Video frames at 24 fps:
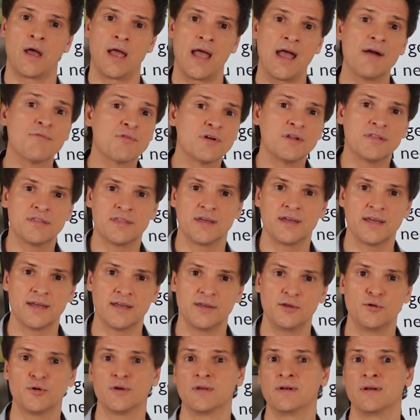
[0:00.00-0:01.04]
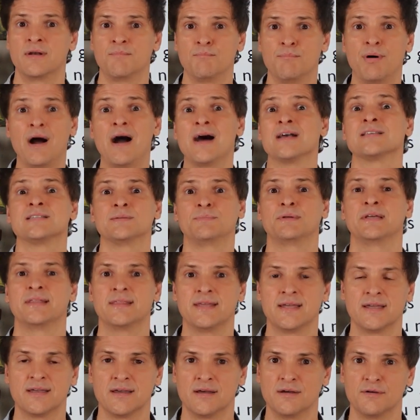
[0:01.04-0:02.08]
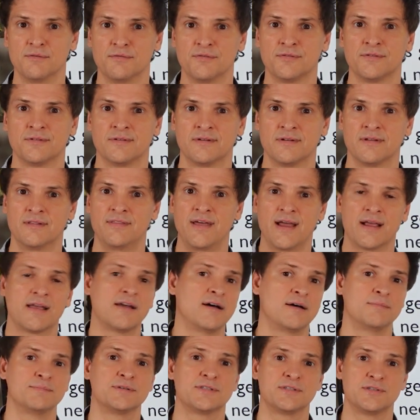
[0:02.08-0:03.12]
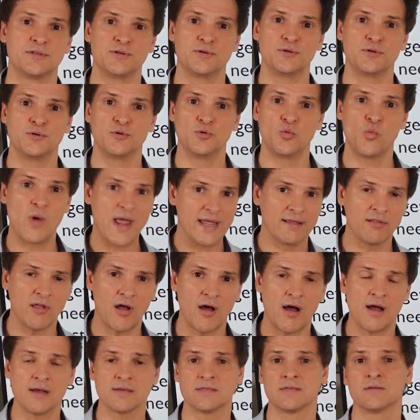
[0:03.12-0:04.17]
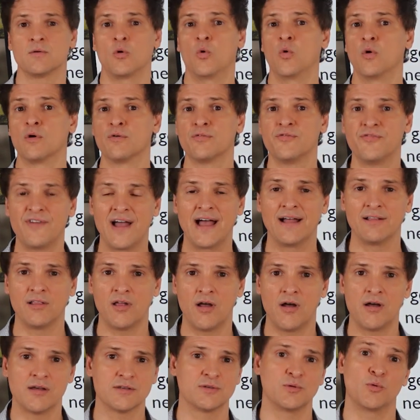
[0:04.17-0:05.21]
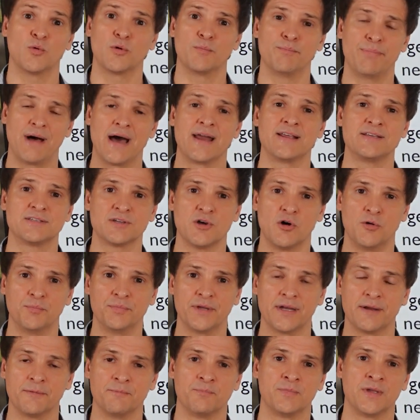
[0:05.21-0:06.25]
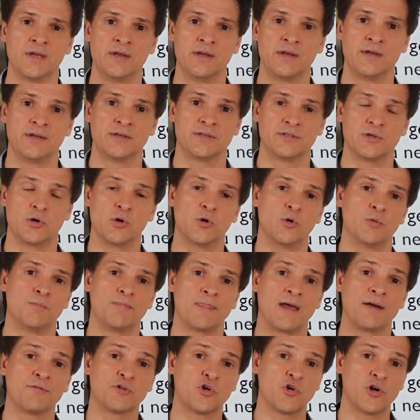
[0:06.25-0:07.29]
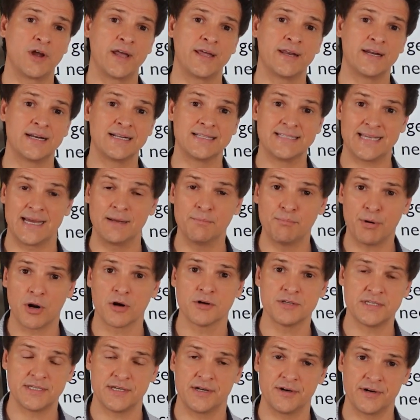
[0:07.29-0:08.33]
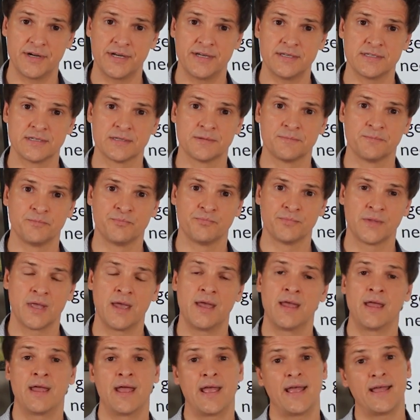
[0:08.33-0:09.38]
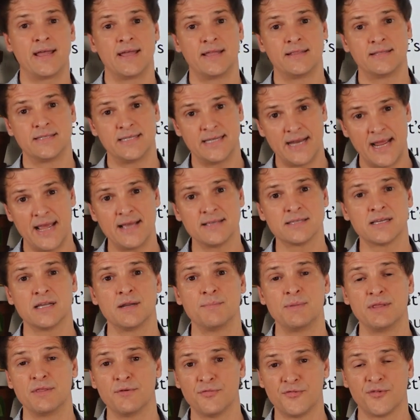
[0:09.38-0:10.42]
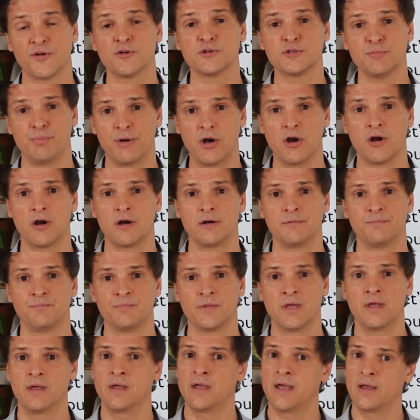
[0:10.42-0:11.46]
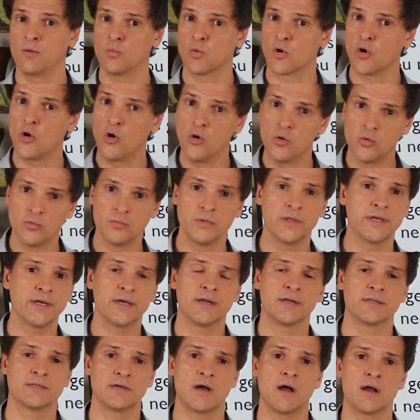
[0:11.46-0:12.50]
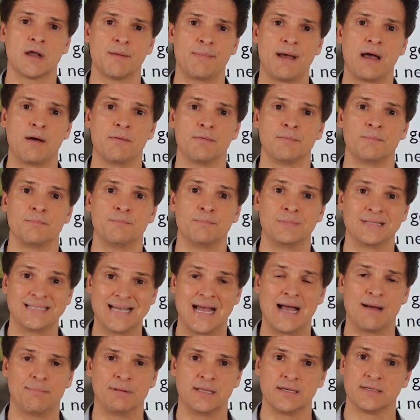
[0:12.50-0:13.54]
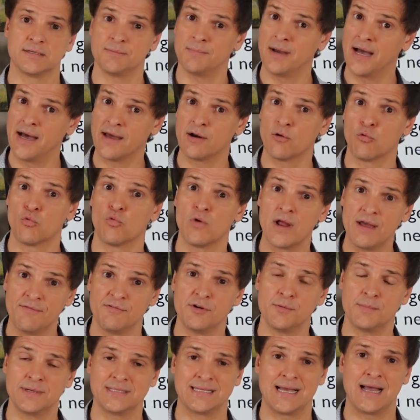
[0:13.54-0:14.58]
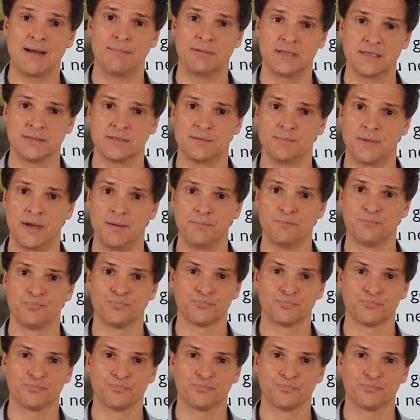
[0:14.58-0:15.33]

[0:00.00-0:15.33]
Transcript: everything you can possibly think of that comes to weight loss or fat loss or body sculpting. So I've created a 10-part series, and today is going to be the first part, and we're only going to talk about metabolism, how to rev your metabolism up.